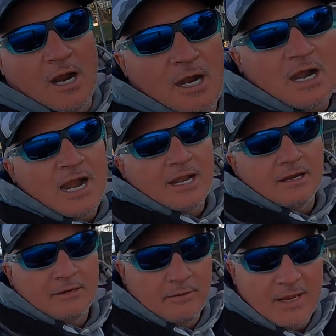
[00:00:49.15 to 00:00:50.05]
All
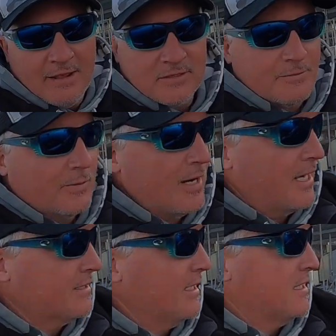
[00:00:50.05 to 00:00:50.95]
right, we have a
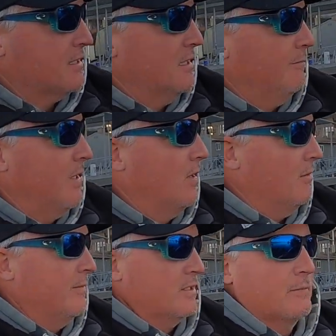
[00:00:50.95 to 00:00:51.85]
surprise guest in the
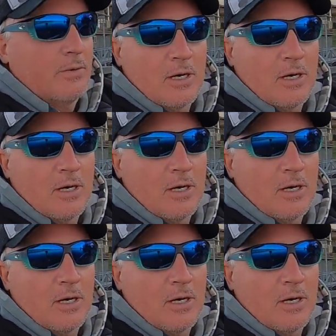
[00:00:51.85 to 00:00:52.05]
boat, Mr.